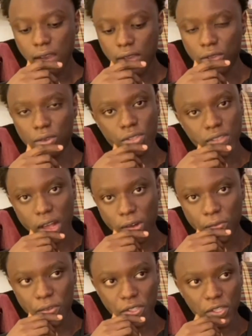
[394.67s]

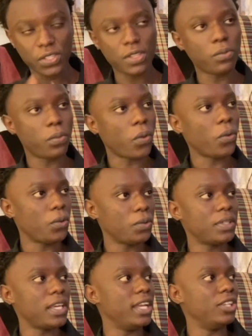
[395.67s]
yourself and just the
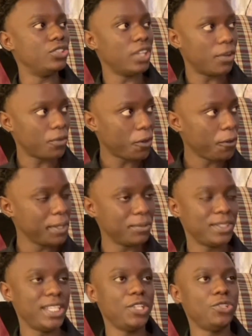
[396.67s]
world in general. It will
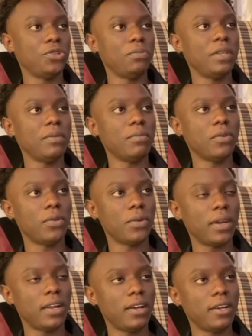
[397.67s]
teach you to be more